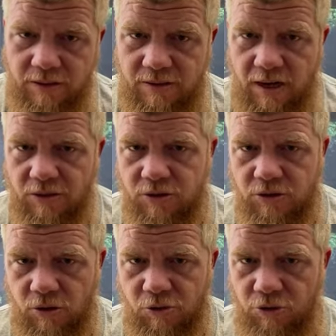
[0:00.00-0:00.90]
dogs are
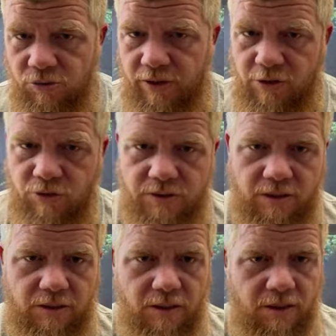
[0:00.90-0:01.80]
social creatures
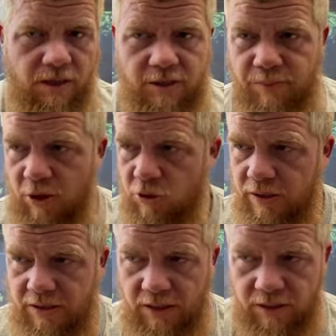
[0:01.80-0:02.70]
and
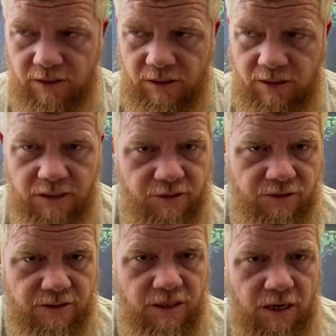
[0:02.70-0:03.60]
especially young the younger
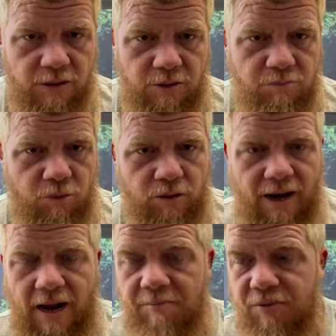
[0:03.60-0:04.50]
the dog the more
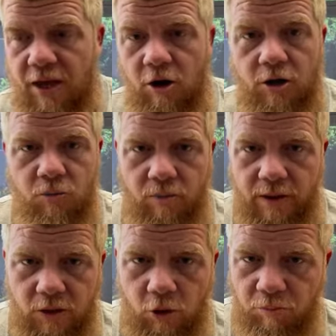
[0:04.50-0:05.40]
apt they are to
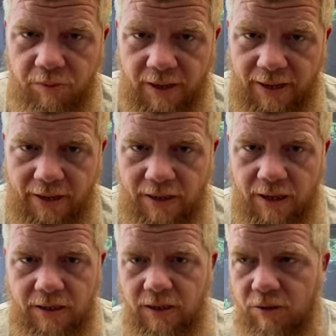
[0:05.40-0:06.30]
want to go play
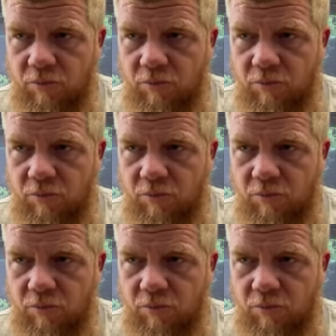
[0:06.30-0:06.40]
uh,